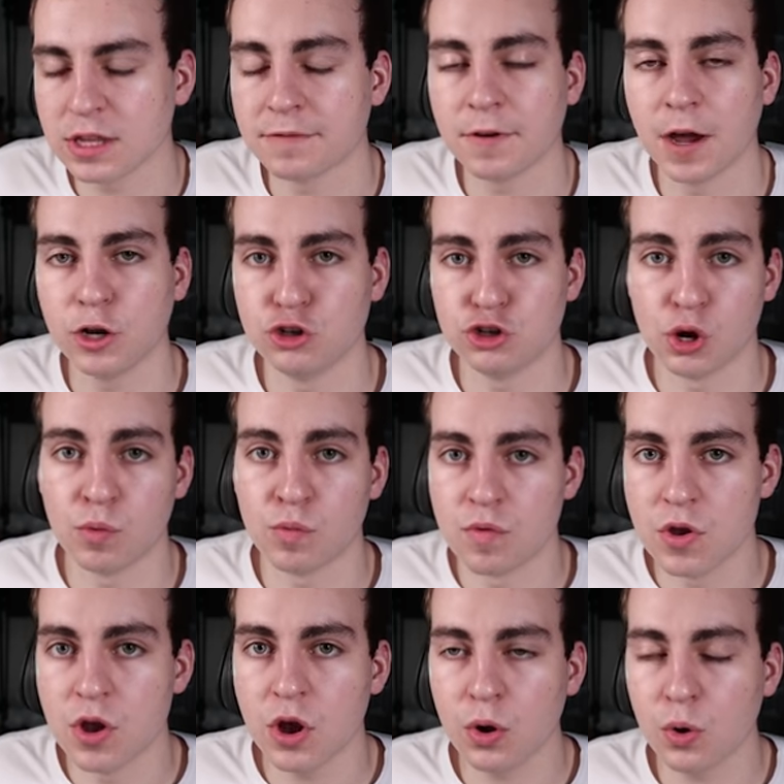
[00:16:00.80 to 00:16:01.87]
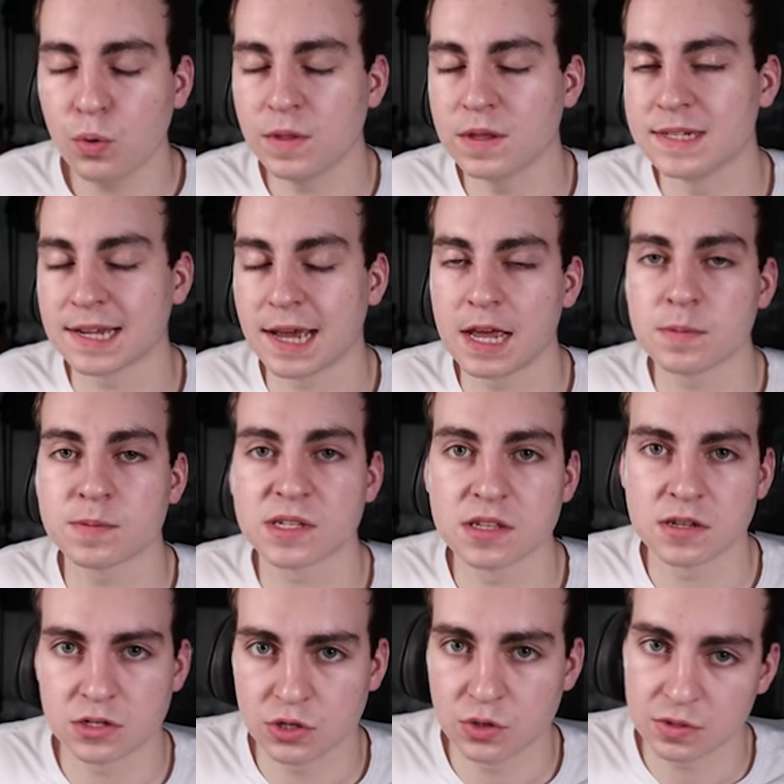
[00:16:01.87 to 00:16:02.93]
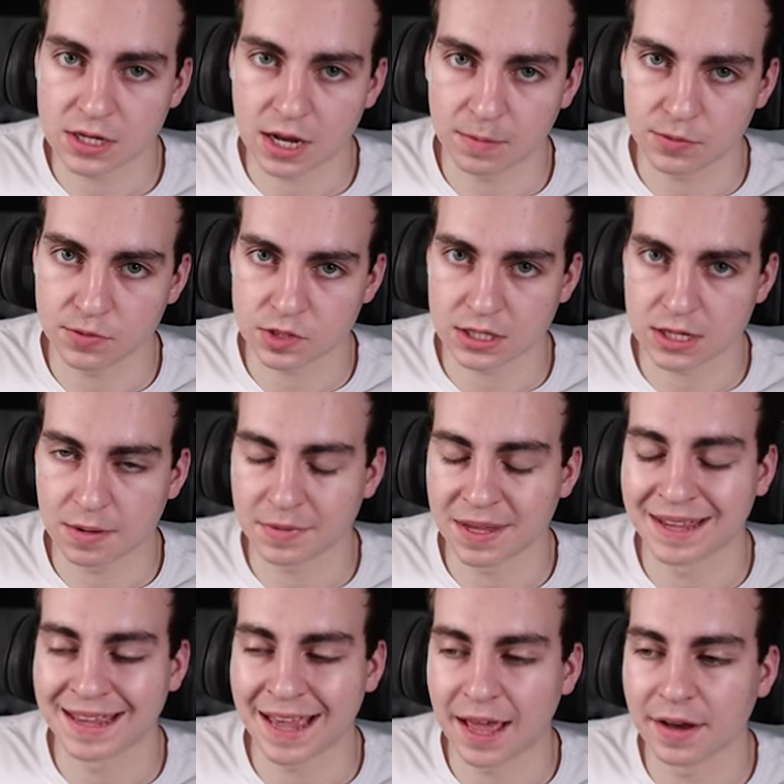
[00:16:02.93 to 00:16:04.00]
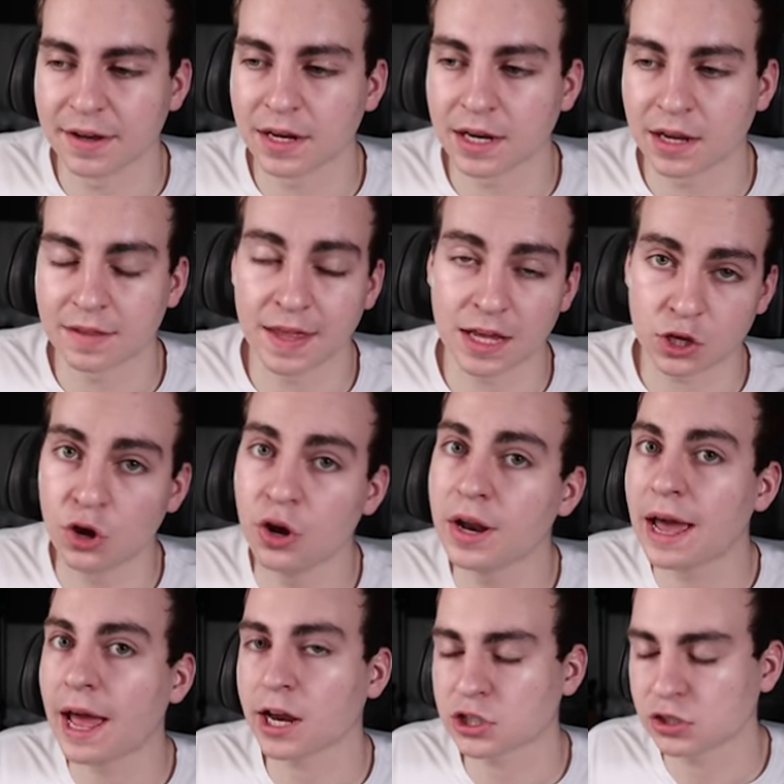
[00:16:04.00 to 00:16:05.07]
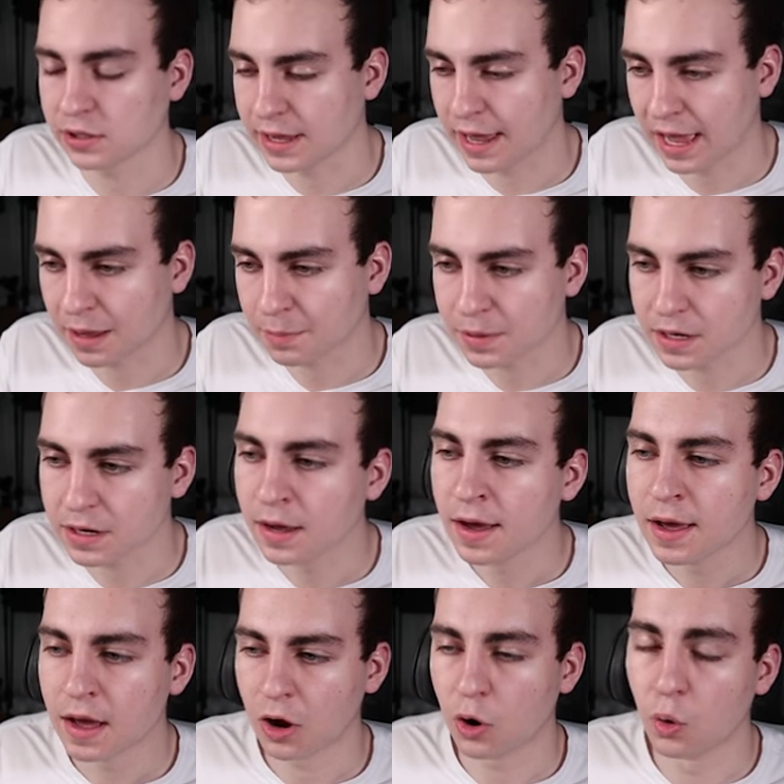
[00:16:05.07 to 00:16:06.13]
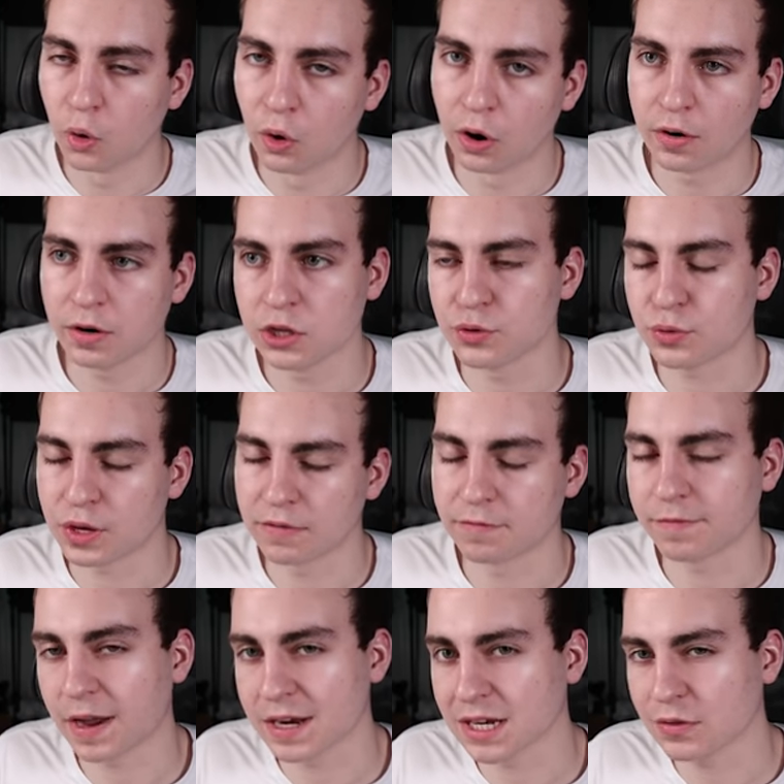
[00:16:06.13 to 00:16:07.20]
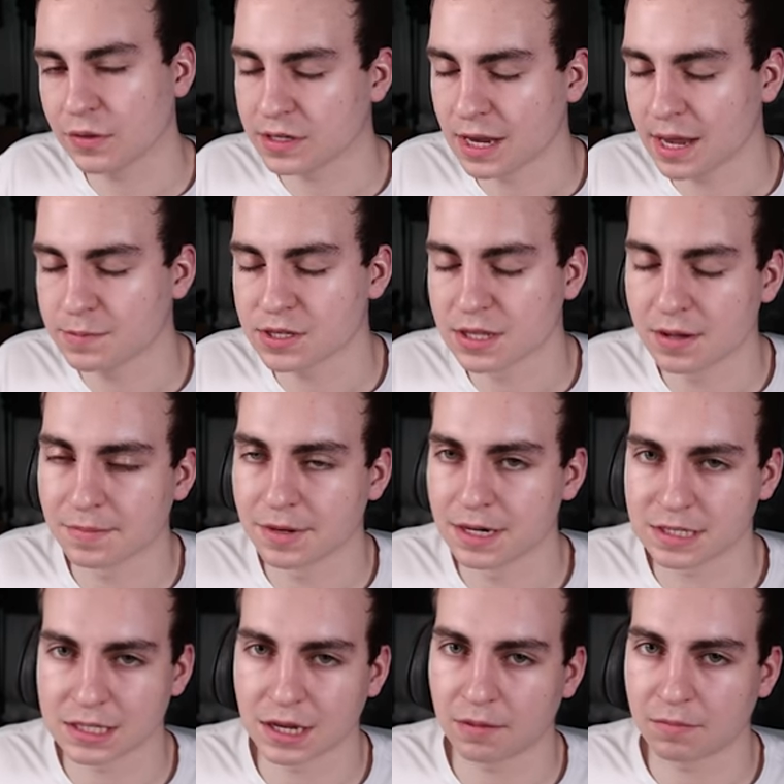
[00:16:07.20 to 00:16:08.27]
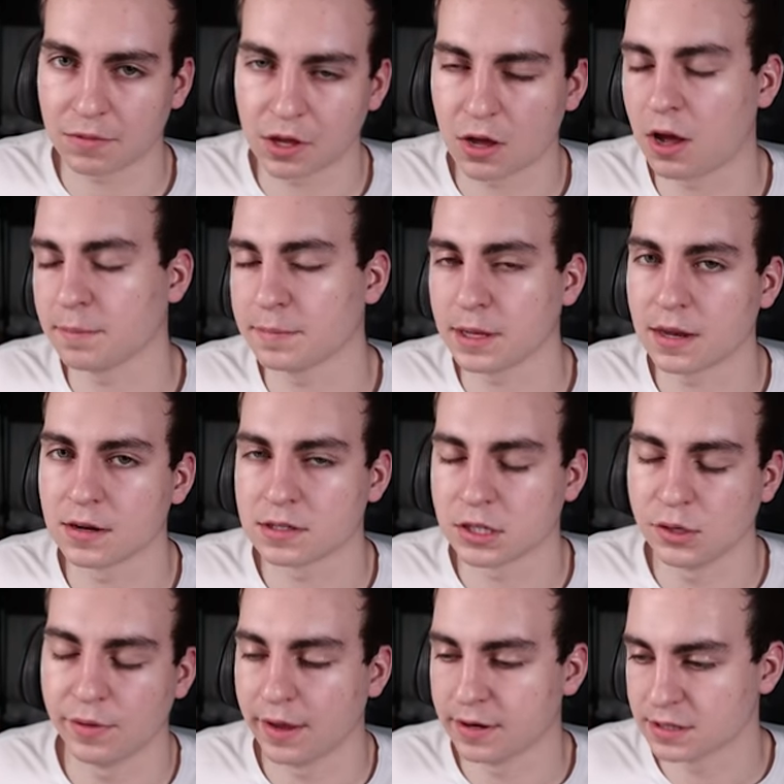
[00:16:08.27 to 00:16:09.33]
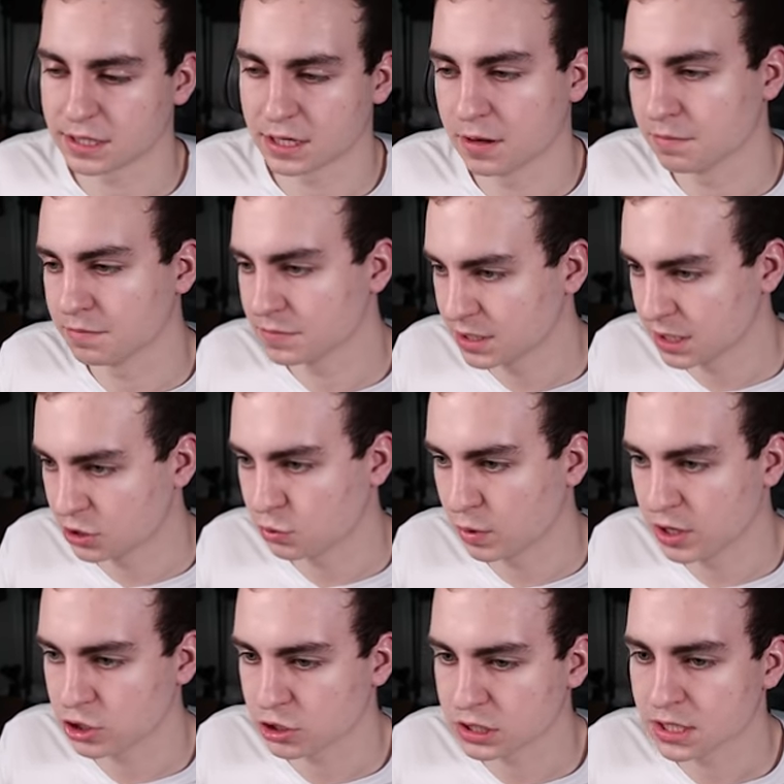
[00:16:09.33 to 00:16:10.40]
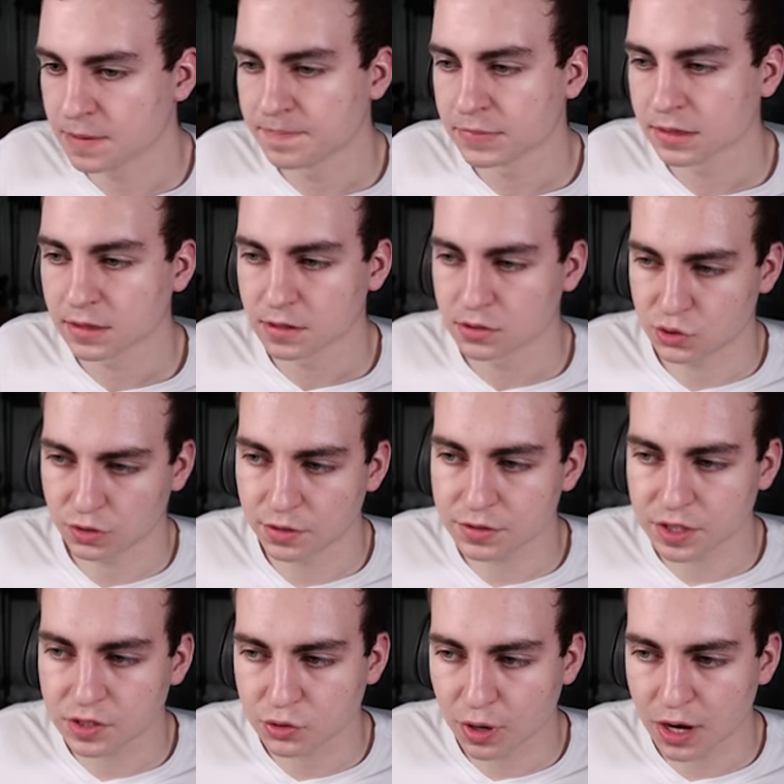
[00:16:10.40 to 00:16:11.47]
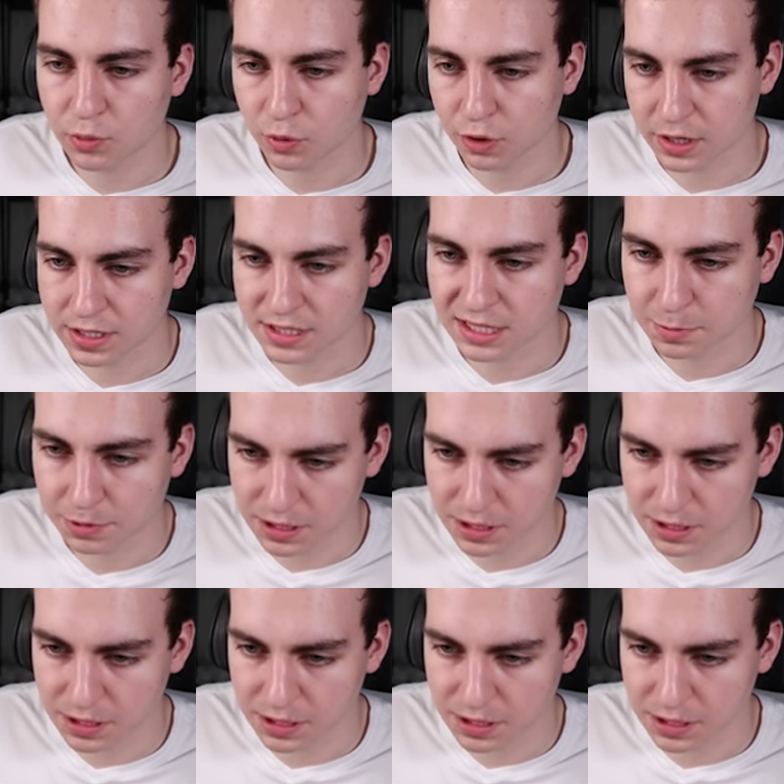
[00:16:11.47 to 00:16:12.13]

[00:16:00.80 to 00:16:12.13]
if I don't know the types of the two tuples that I'm concatenating, and that could actually happen, or you can find out the types of them, but it's like complicated to do that in some situations. So there's this great word in C++.